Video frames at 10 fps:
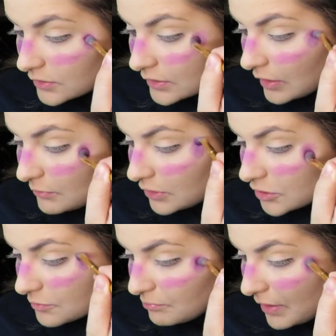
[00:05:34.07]
There's not
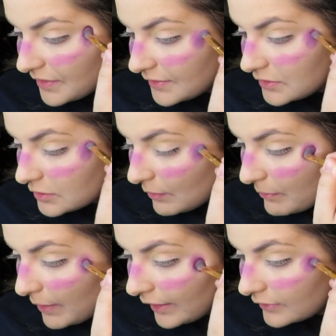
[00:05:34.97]
much method to
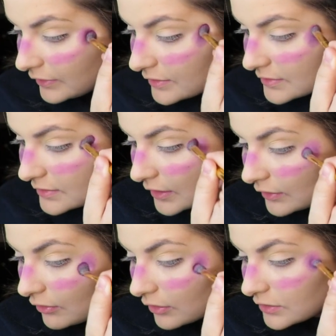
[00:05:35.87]
my madness,
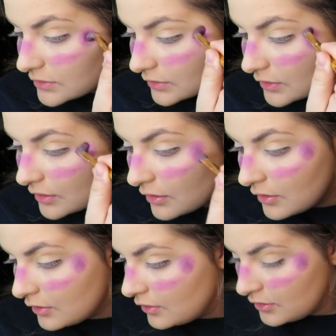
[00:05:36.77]
and honestly,
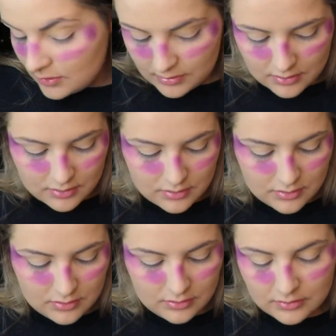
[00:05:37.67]

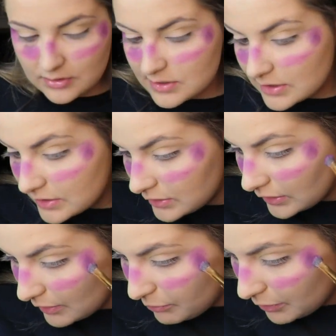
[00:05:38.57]
this isn't
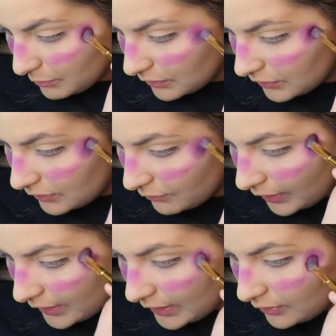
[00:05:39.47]
that pigmented
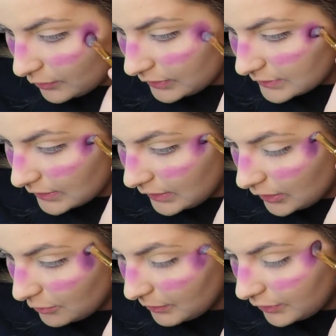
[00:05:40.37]
right now and it's
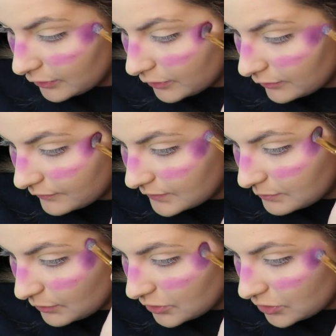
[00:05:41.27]
getting on my
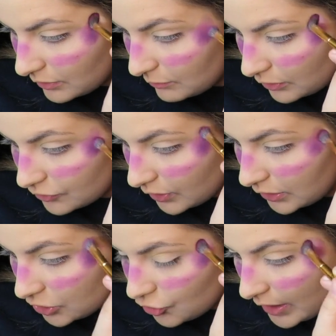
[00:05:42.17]
nerves, which I'm not
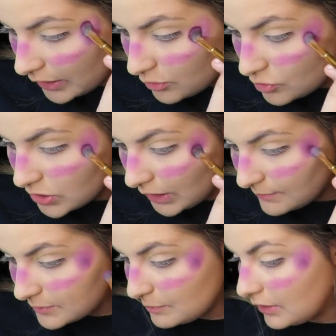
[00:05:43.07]
trying to drag you,
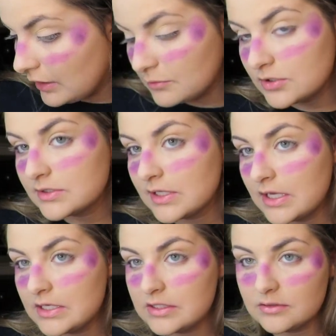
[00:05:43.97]
James, but I'm just
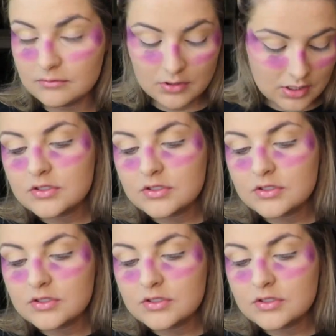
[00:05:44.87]
saying.